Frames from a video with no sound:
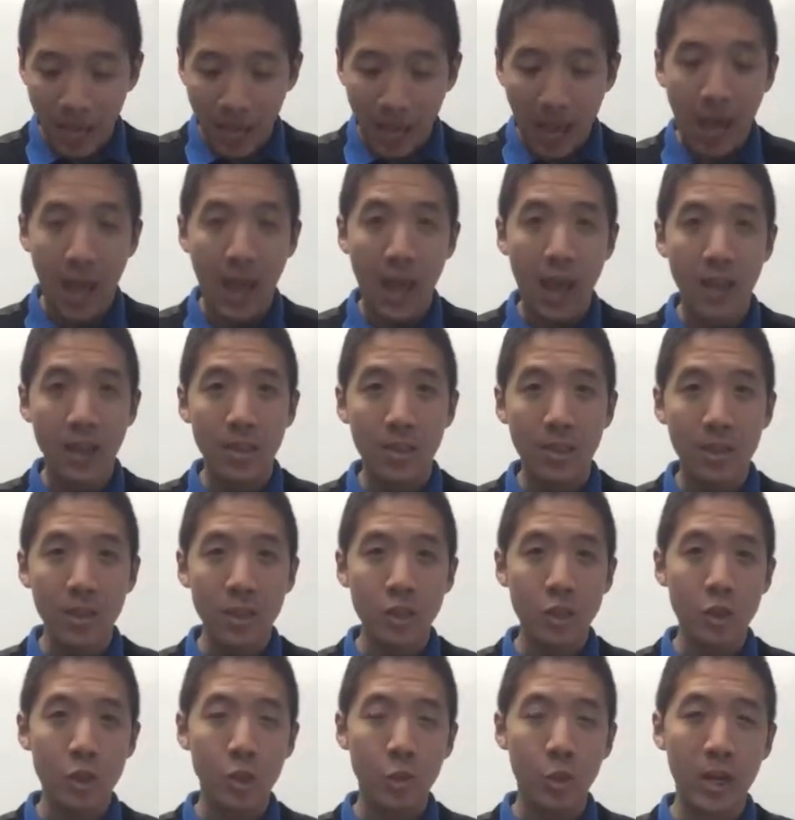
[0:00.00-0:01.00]
And
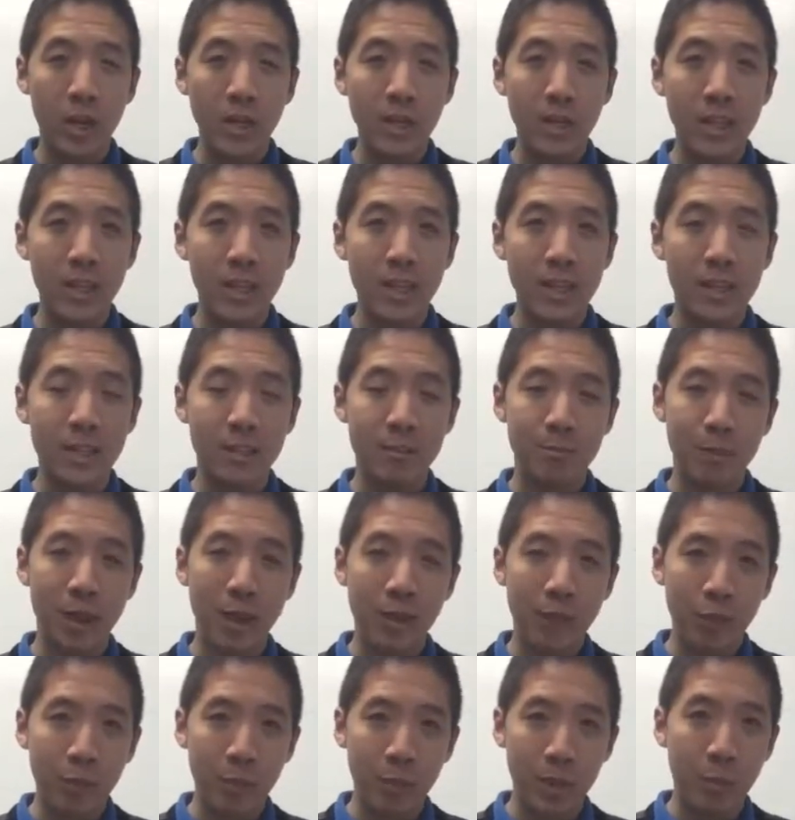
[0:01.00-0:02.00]
this training is
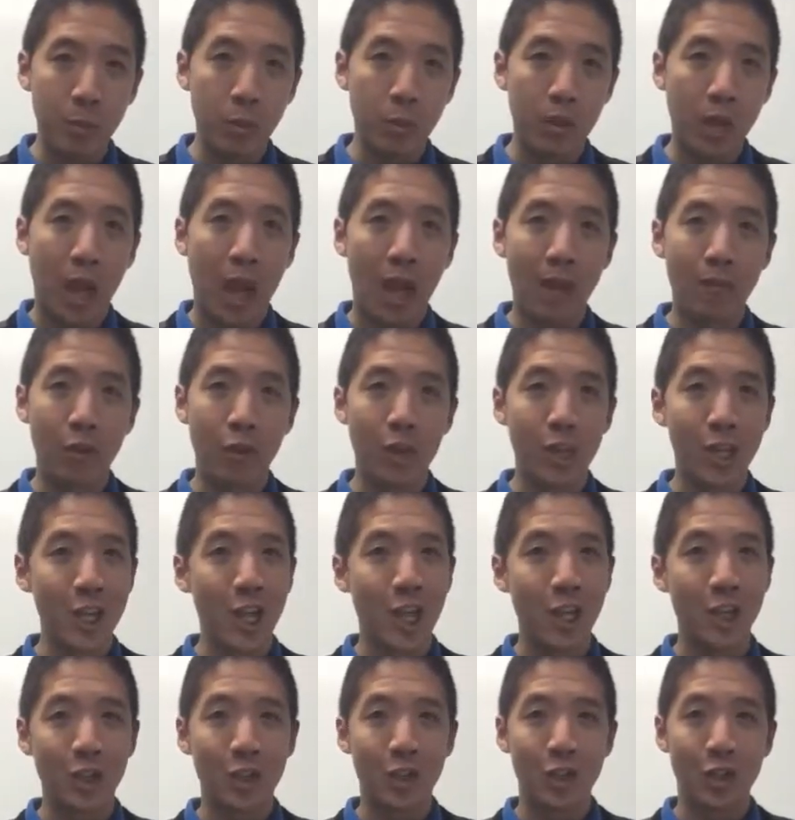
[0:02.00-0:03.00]
meant for people that have already
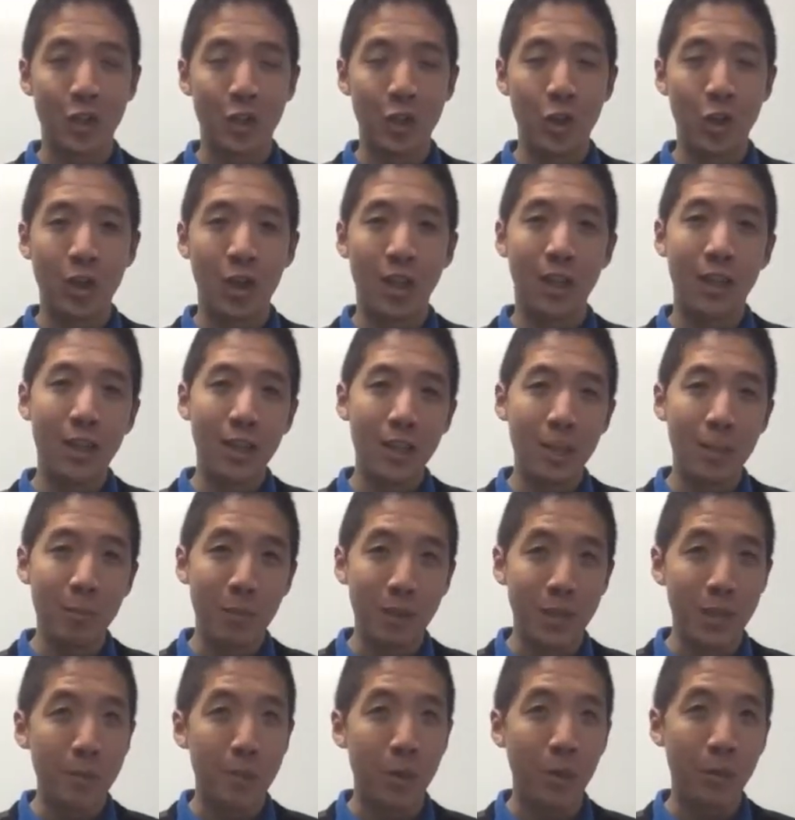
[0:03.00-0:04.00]
understood a little
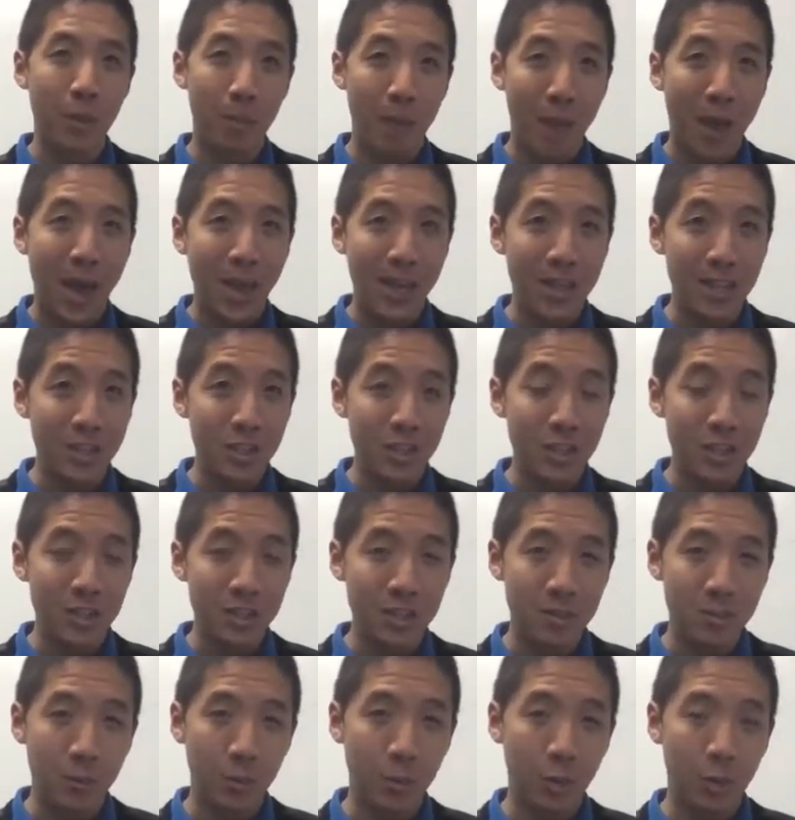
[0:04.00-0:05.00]
bit about the
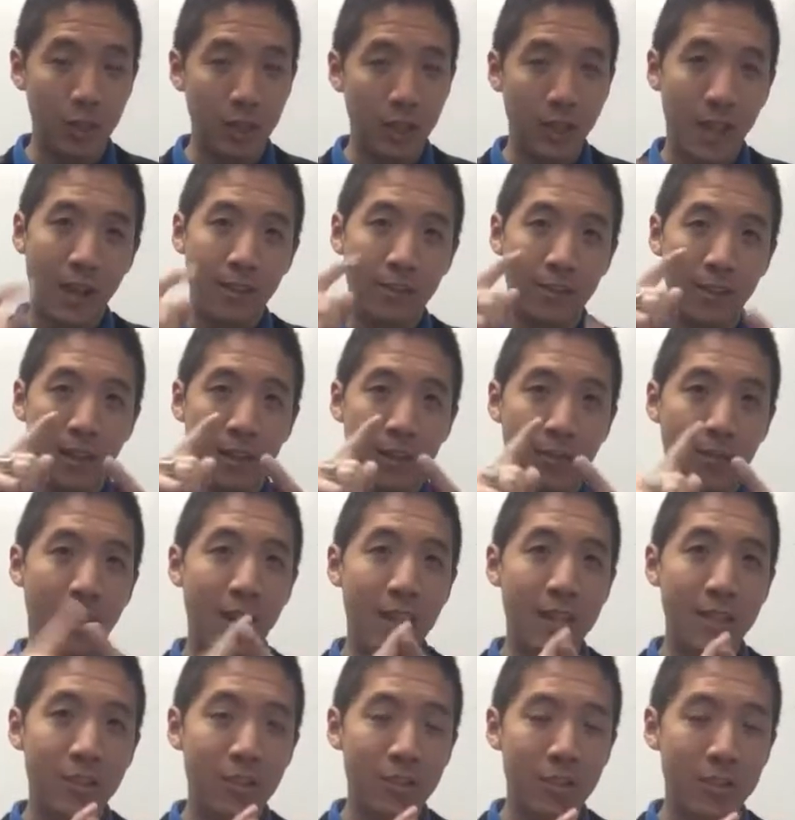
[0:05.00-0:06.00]
packages between the lifestyle
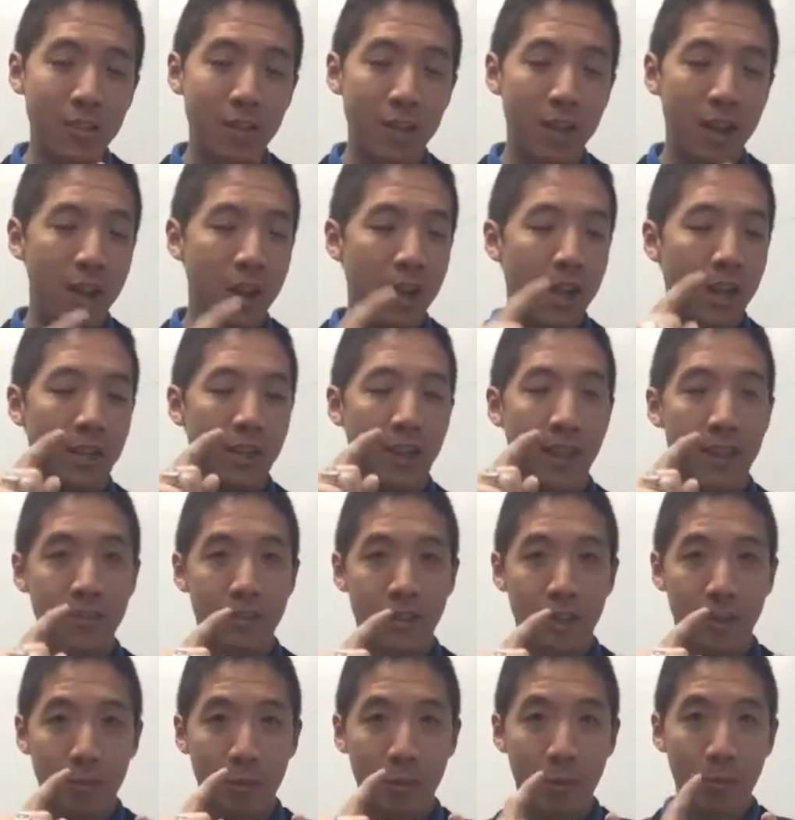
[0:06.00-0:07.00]
advisor,
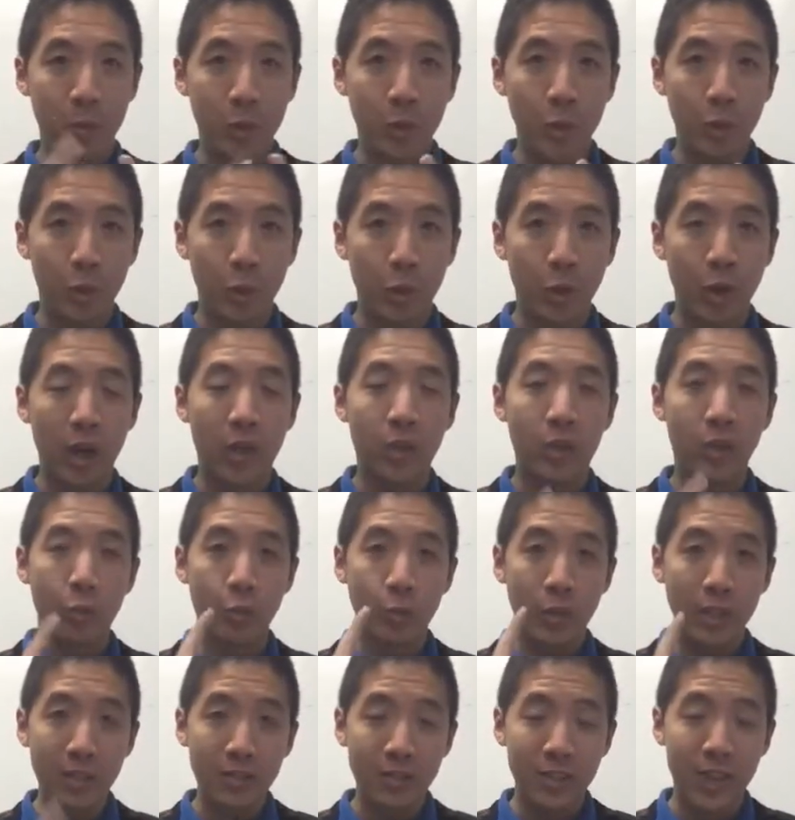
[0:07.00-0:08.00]
lifestyle promoter, and the
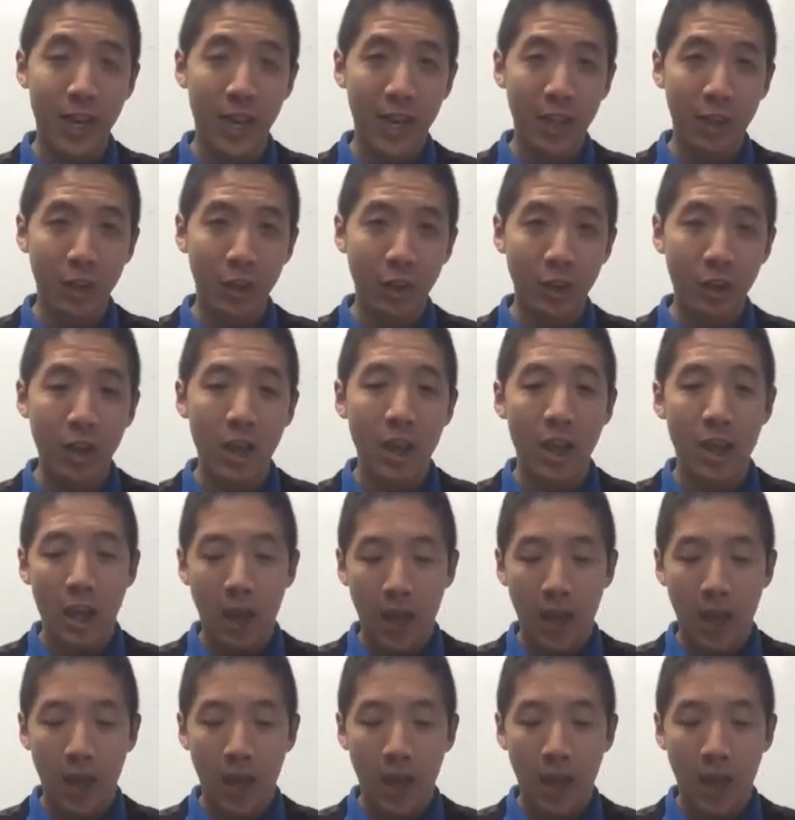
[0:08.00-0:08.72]
retailer.